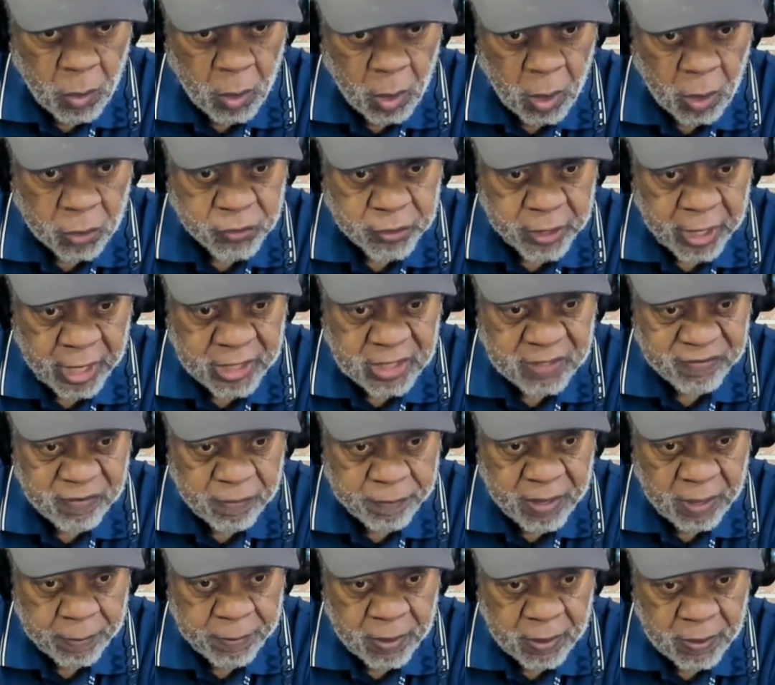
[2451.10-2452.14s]
because the 18th
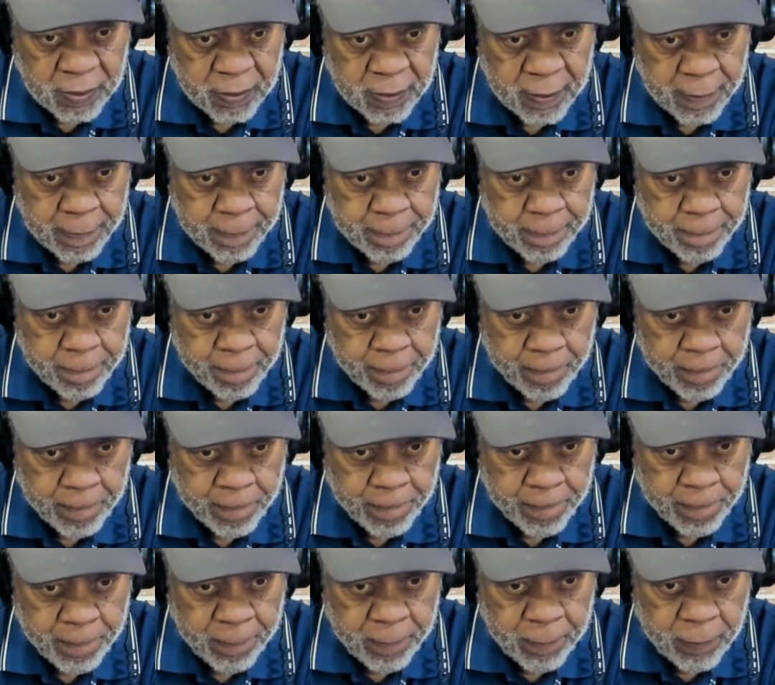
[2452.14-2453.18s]
Amendment
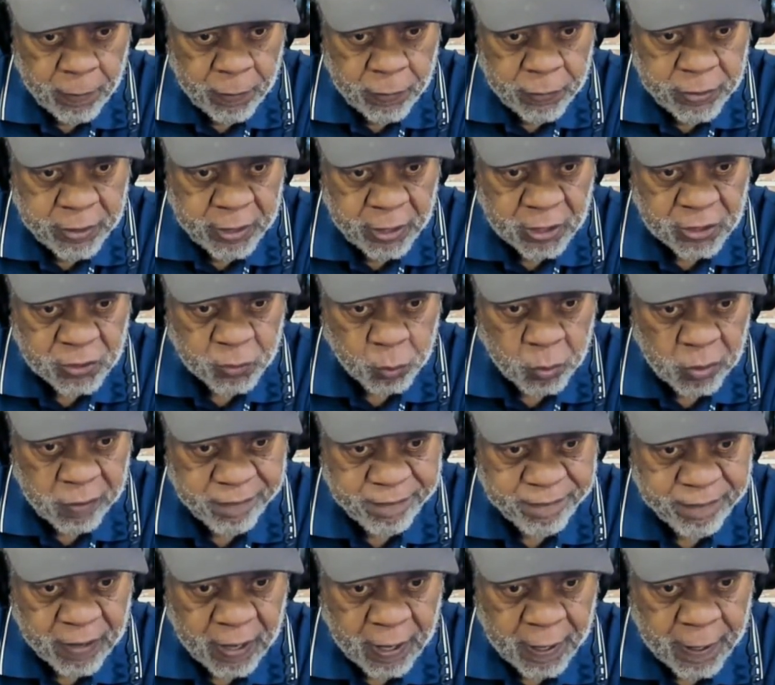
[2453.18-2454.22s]
deals
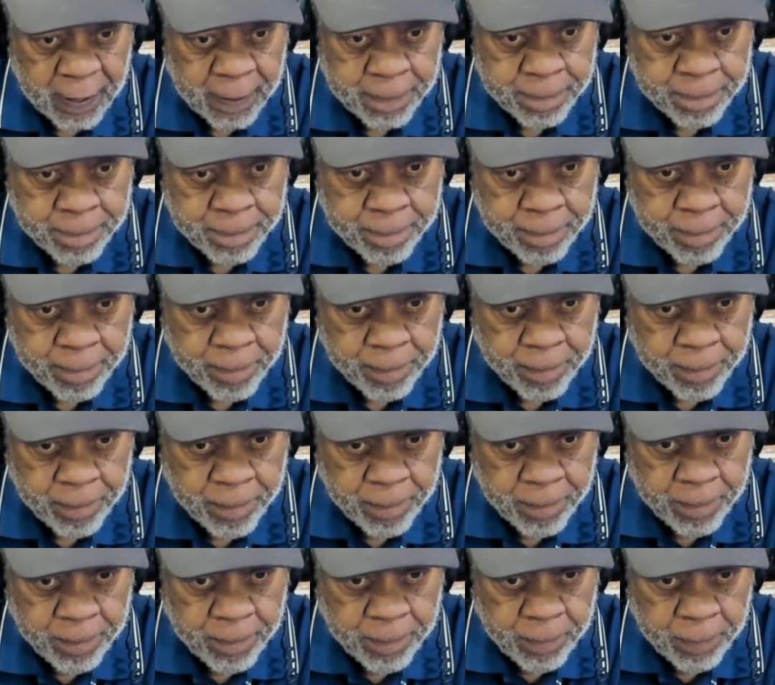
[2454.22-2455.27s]
with um,
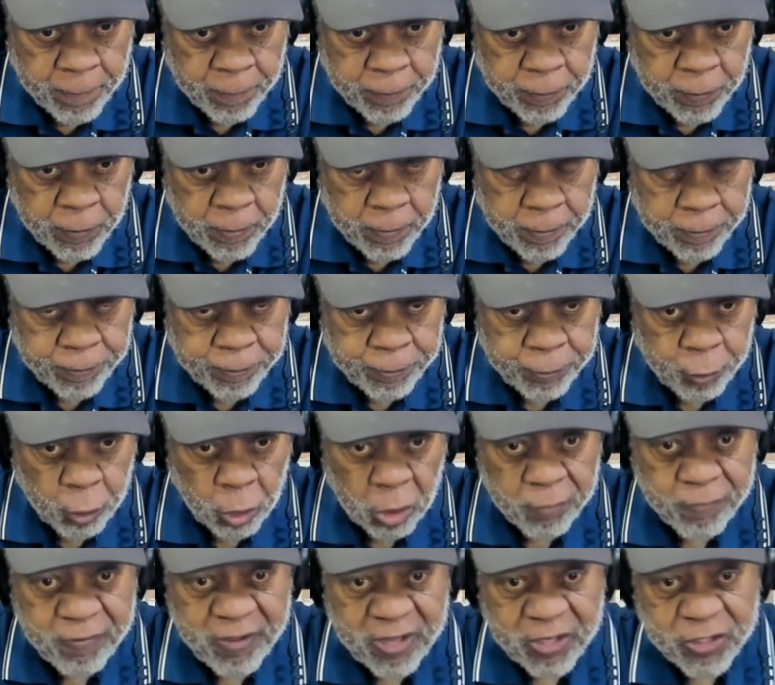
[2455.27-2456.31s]

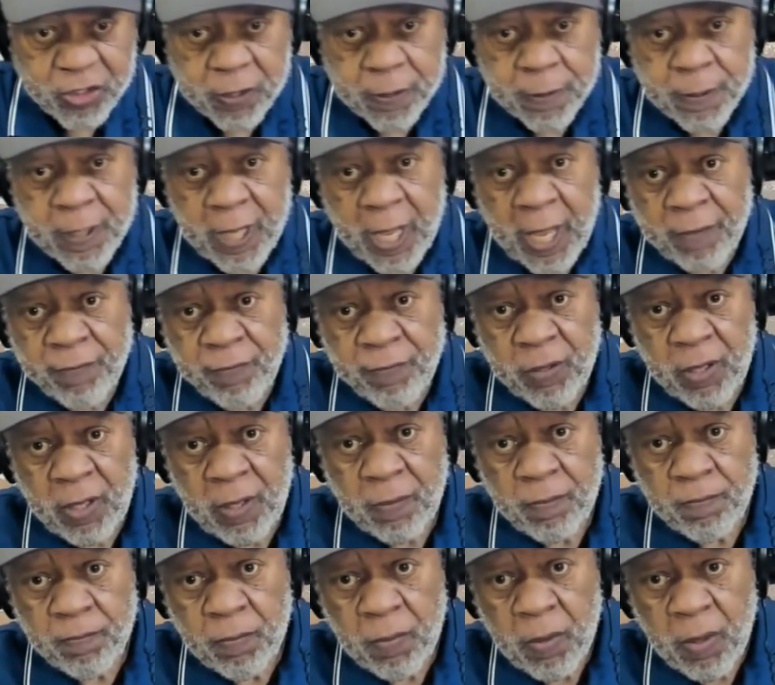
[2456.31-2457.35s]
prohibition, and
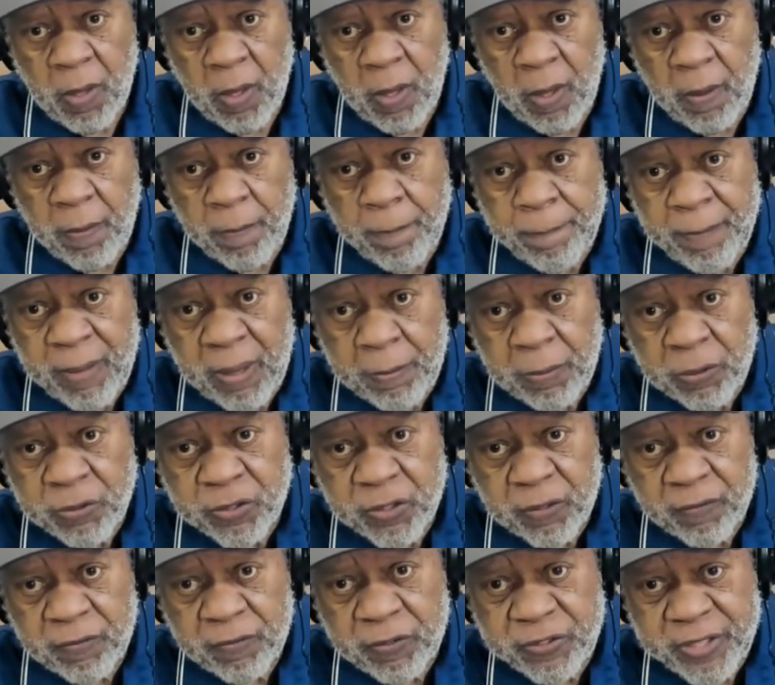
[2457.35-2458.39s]
the
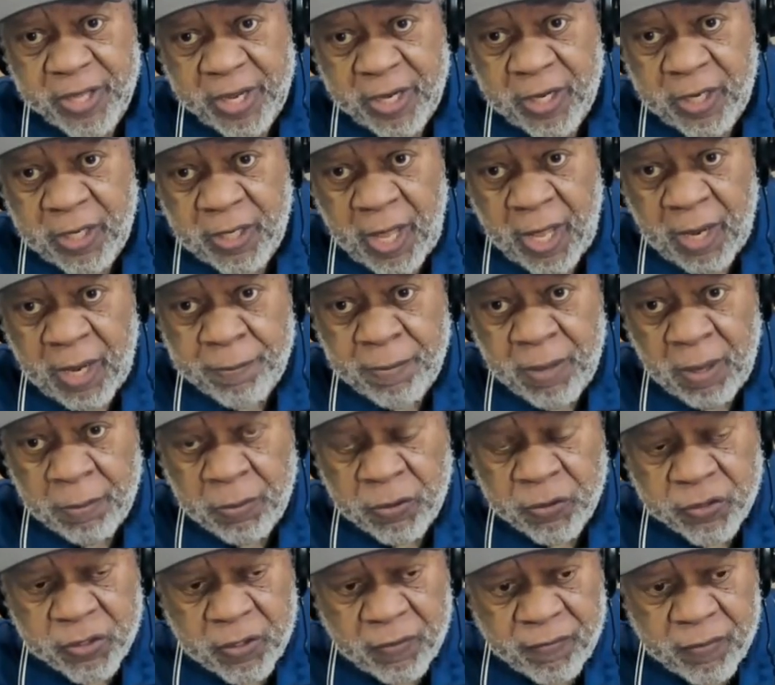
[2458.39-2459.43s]
members of the Senate and
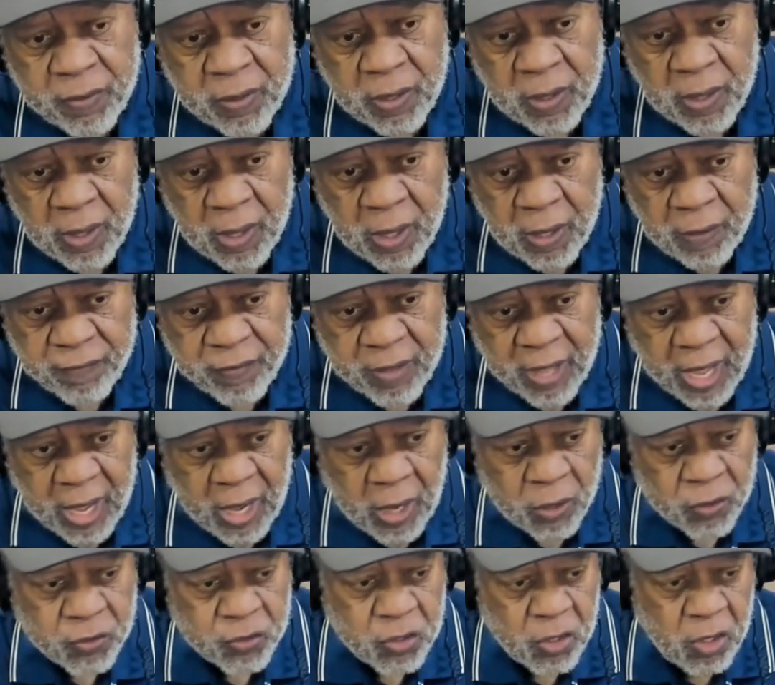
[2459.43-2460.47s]
members of the of the
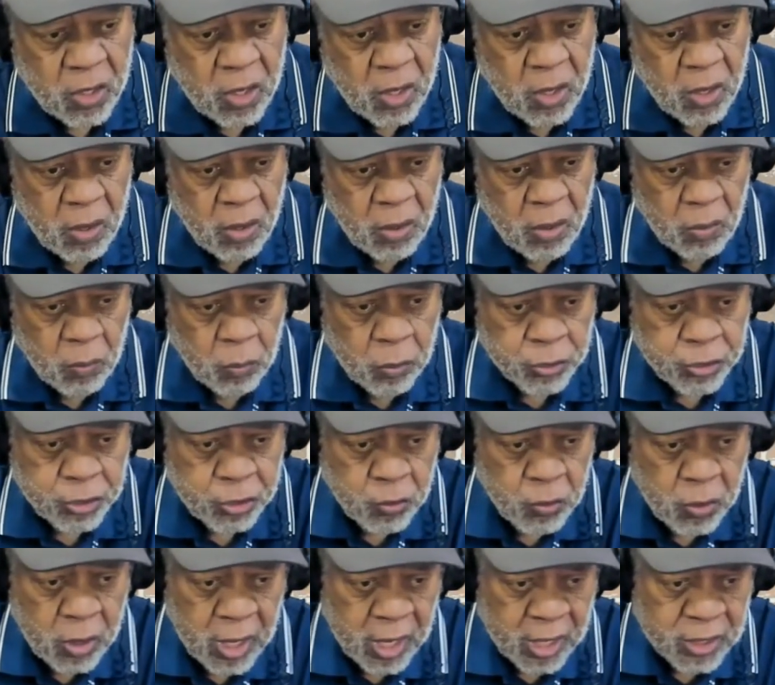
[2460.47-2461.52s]
House were
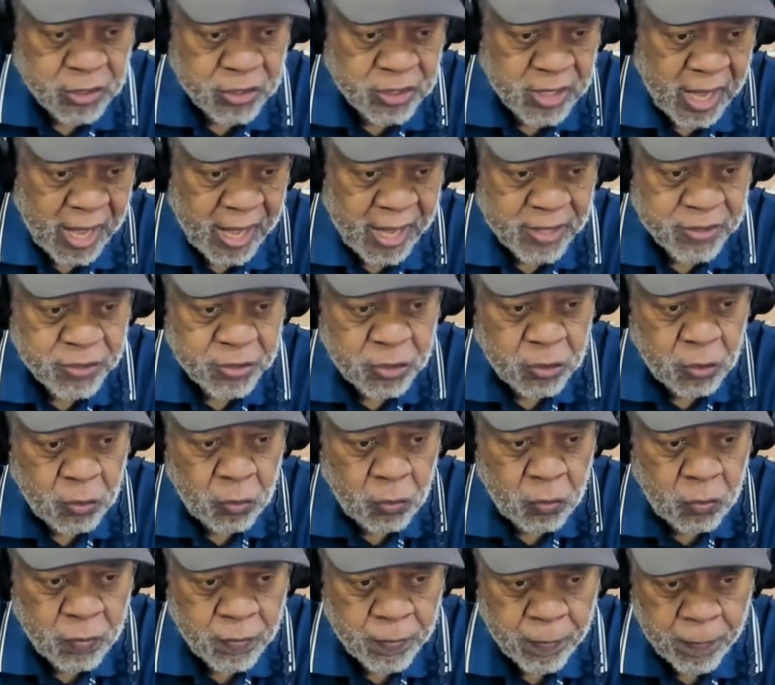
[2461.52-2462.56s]
too gun shy
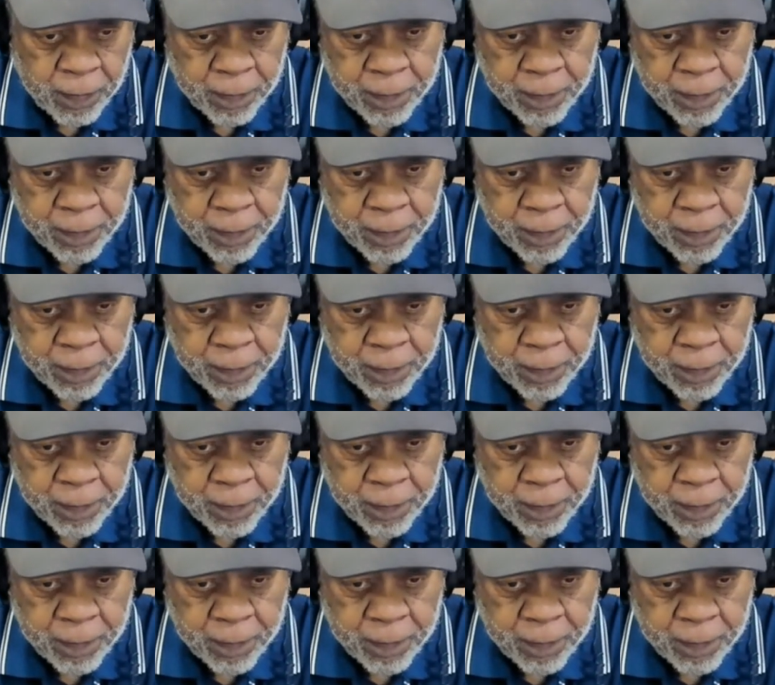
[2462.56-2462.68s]
to